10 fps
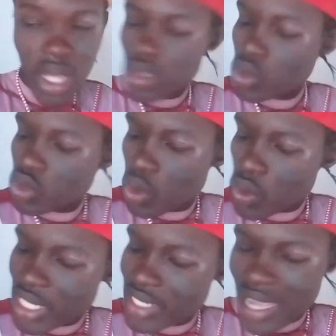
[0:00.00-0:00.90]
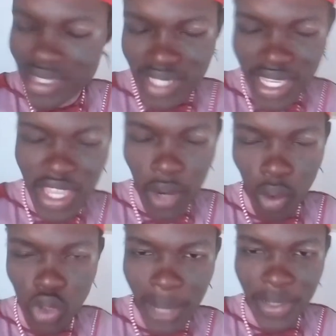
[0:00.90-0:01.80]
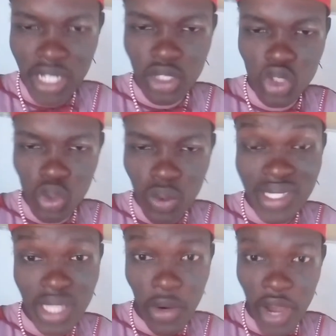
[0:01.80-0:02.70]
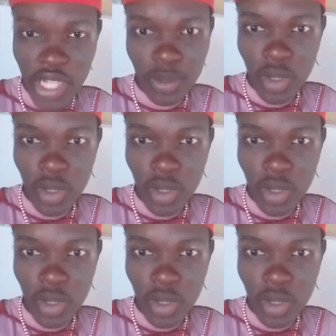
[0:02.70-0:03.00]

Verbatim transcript: So to those that are saying they're going to upgrade in June, what's the rush?